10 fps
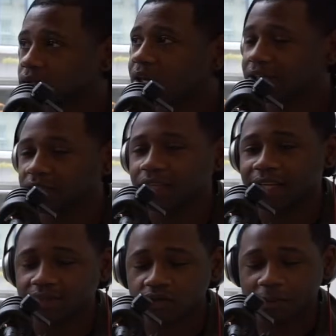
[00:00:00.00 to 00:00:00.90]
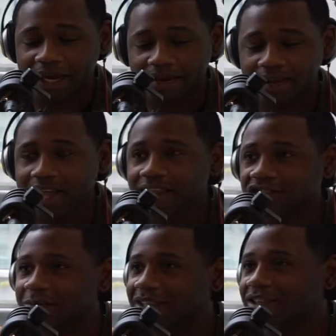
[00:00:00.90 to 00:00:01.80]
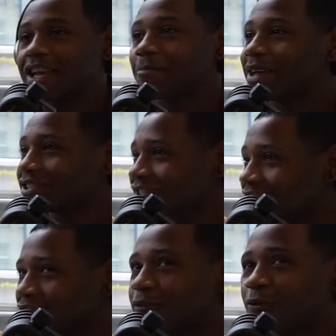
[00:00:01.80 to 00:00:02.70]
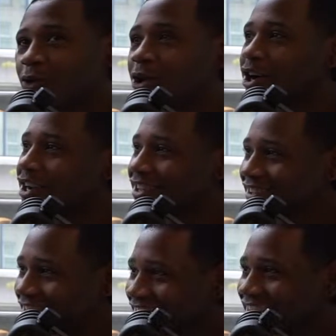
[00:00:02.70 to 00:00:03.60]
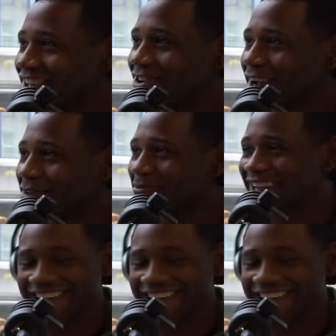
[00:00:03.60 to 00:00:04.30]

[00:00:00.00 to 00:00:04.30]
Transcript: Gotcha. Yeah. That's cool, man. That actually makes sense for the company.